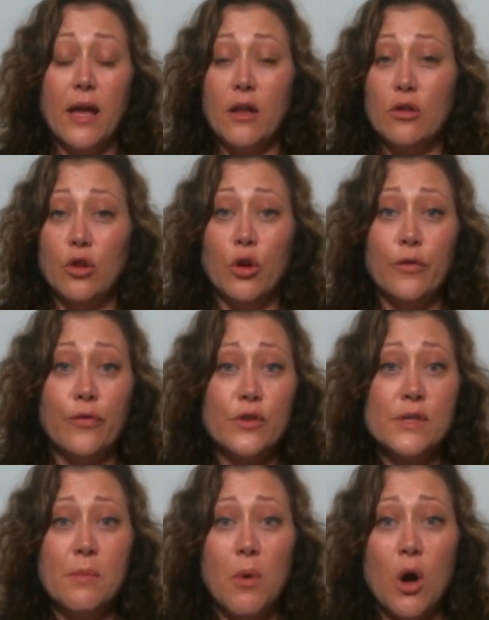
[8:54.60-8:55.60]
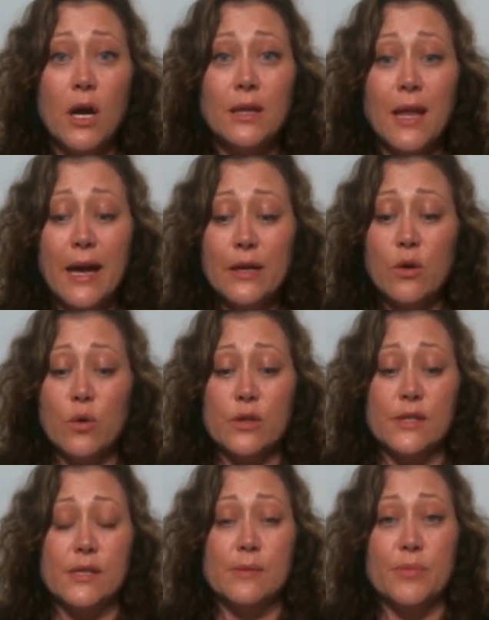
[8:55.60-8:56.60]
Look for some online
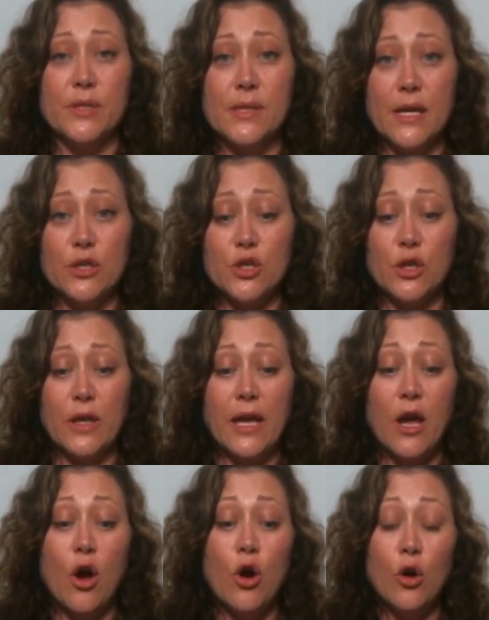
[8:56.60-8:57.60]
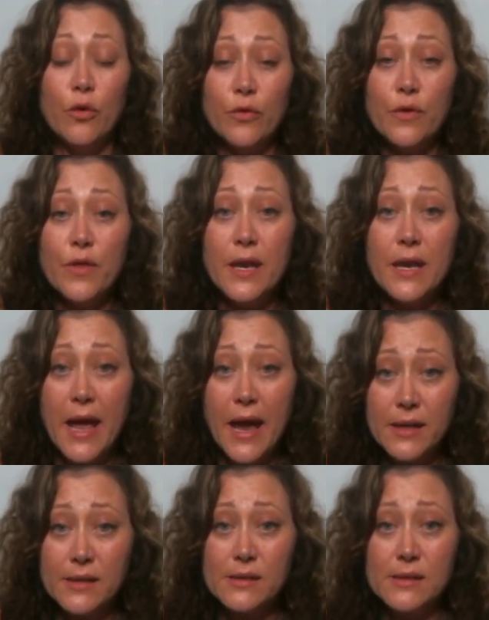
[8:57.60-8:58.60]
courses potentially. Over the
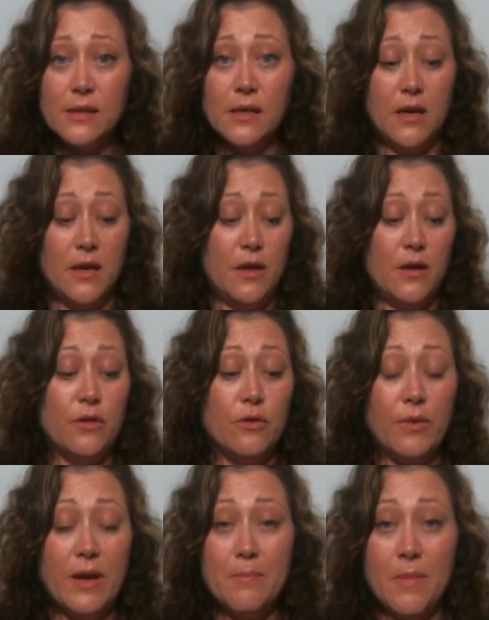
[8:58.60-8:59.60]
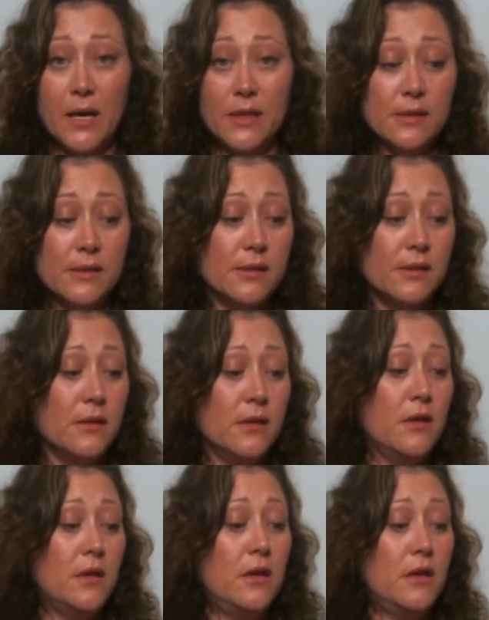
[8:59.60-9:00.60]
next 3 months,
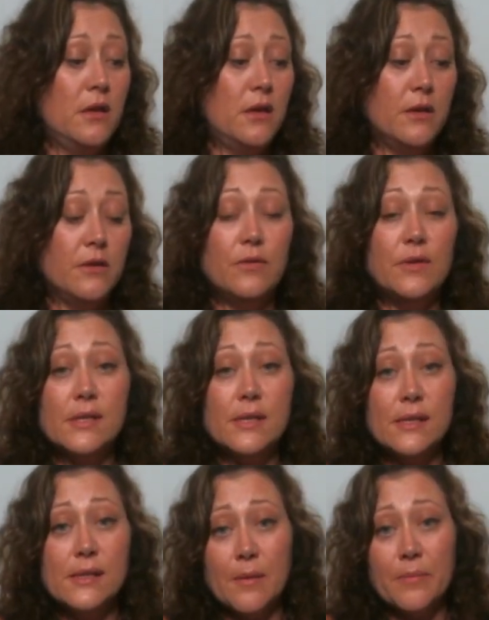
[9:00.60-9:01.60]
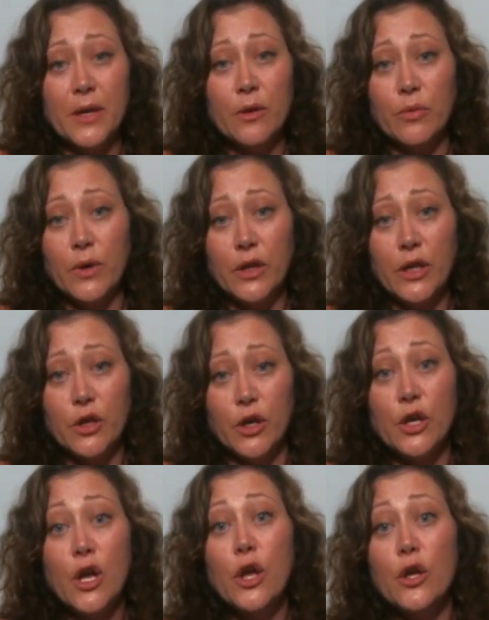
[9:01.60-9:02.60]
this is something really
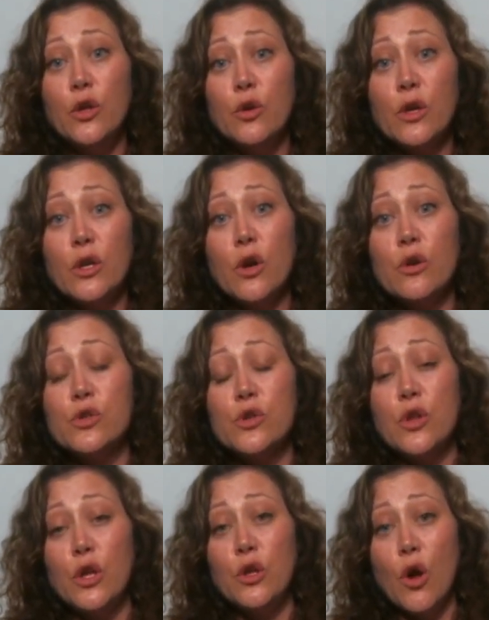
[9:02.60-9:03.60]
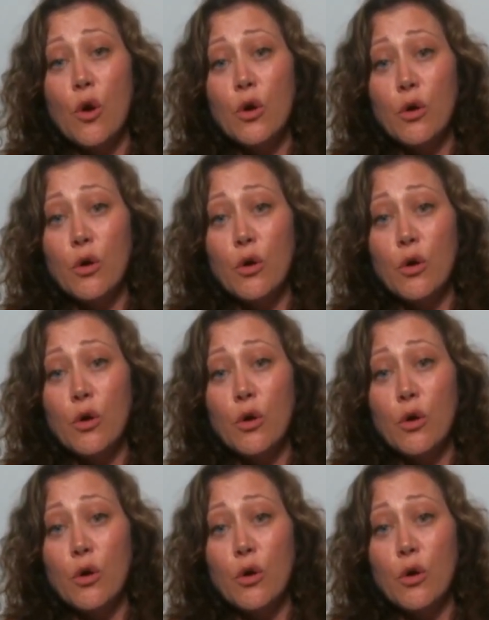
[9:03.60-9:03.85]
good. You can go to the Yoga